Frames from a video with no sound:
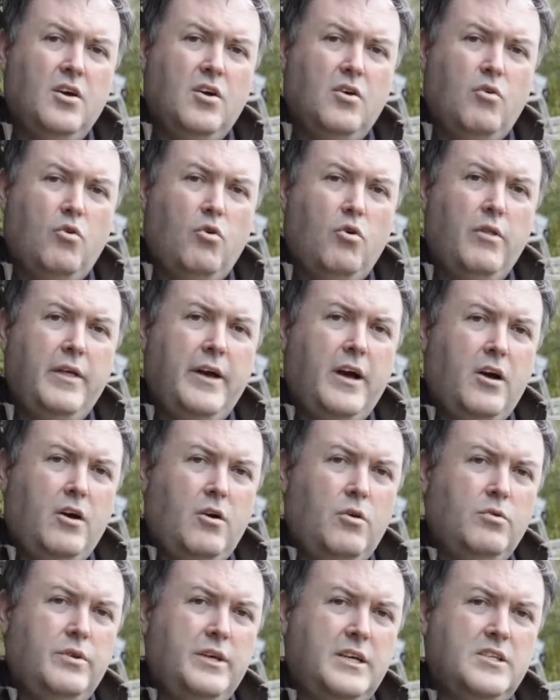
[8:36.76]
all their
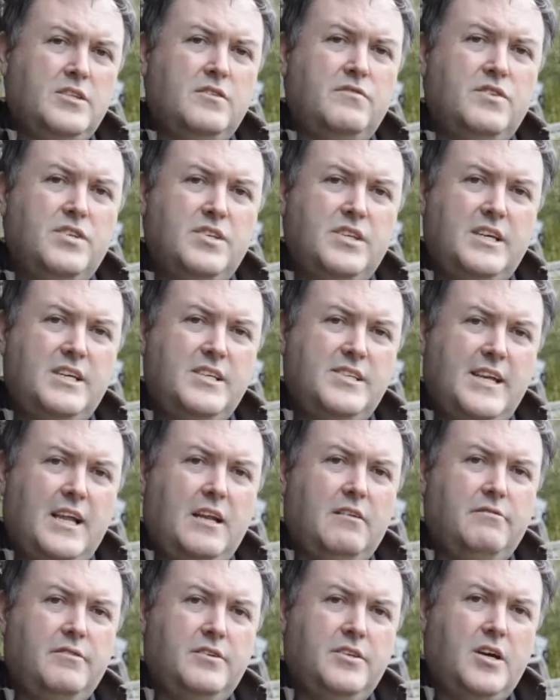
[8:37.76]
holdings of seized
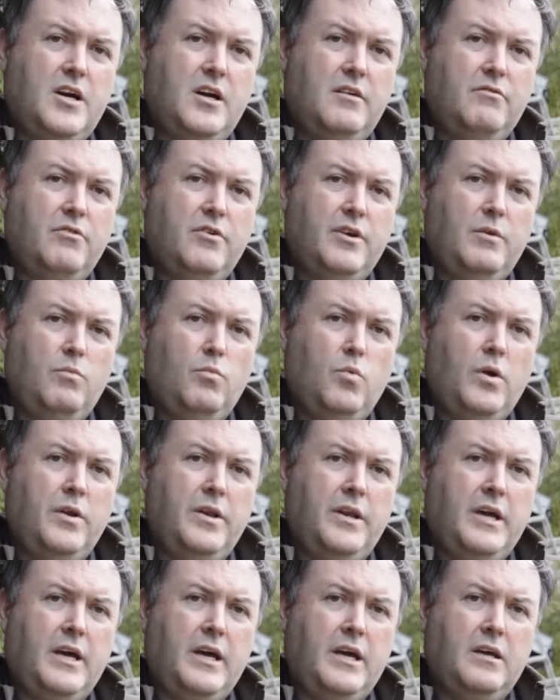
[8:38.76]
elephant ivory in one
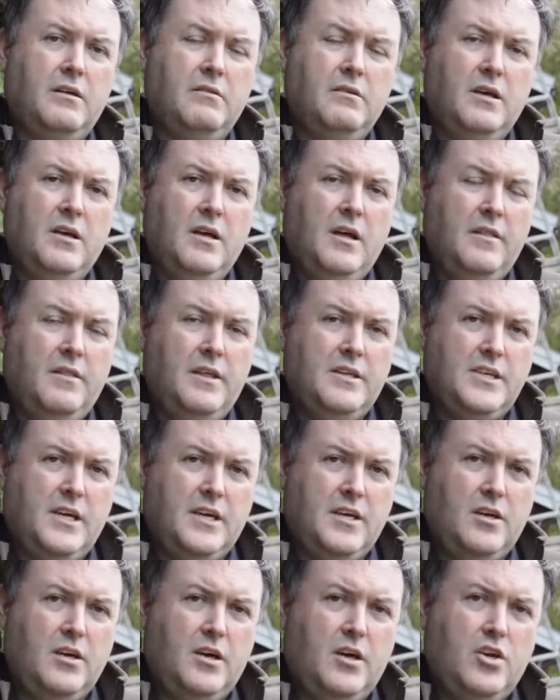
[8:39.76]
day. They're
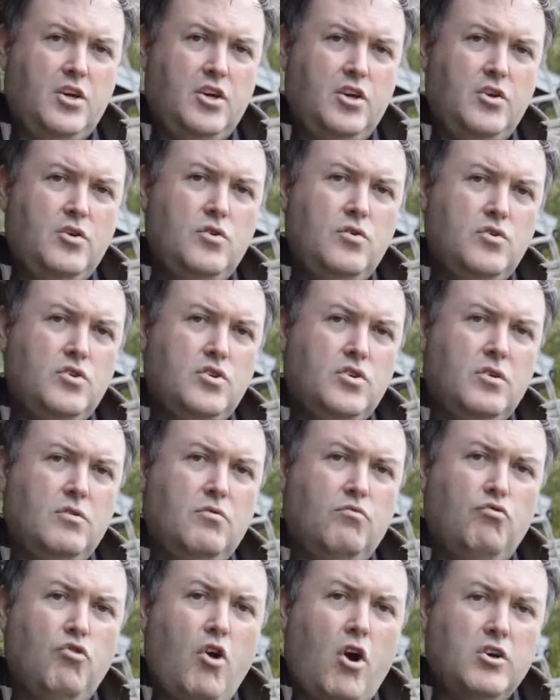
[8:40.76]
taking a huge
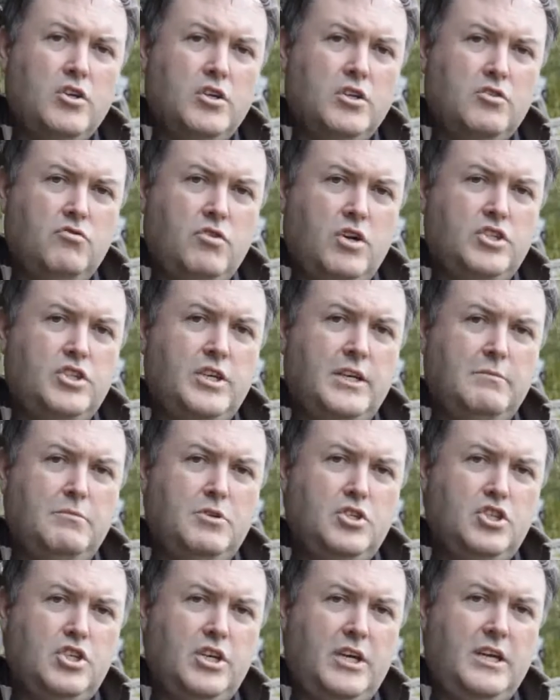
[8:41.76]
rock crushing
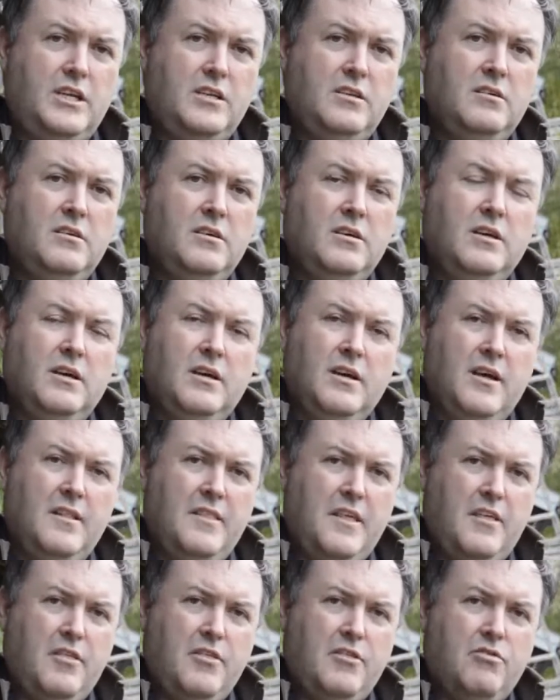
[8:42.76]
machine,
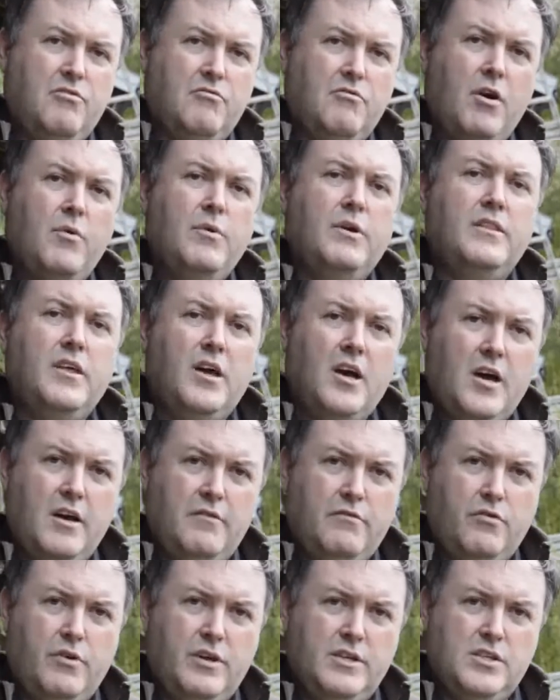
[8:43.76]
they're throwing the
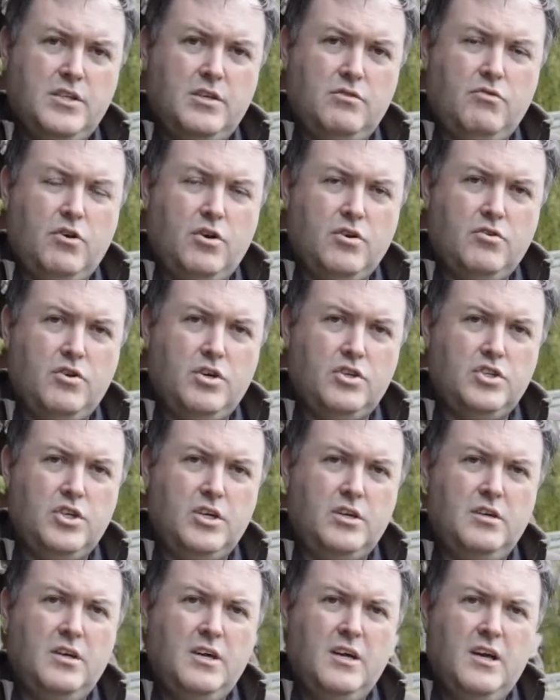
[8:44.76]
ivory into the rock
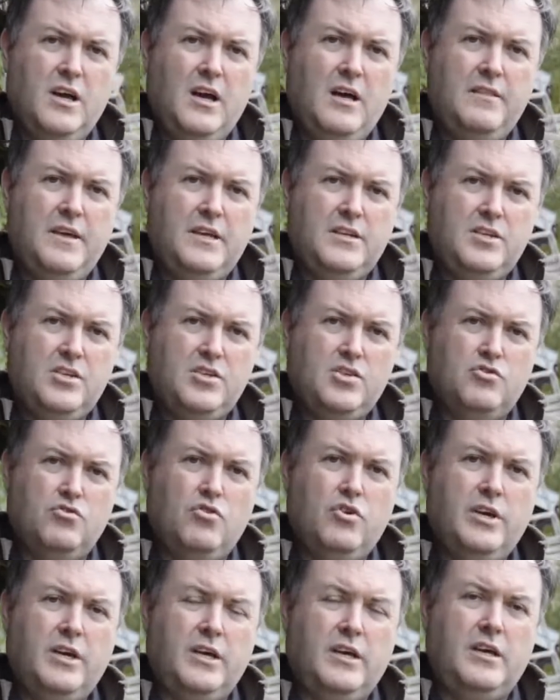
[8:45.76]
crusher and they're
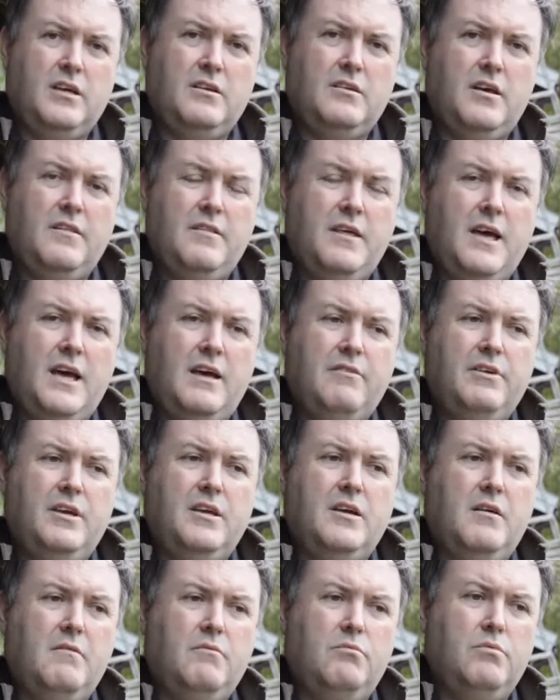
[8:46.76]
destroying it, and they're having
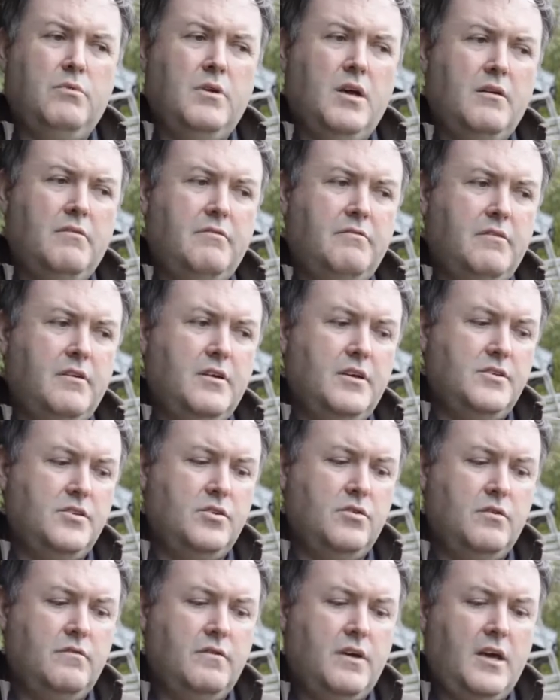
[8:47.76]
a
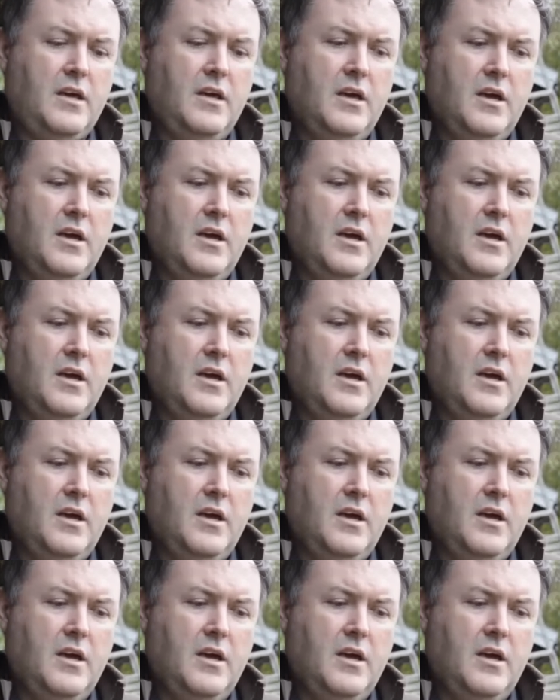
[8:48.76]
sort of a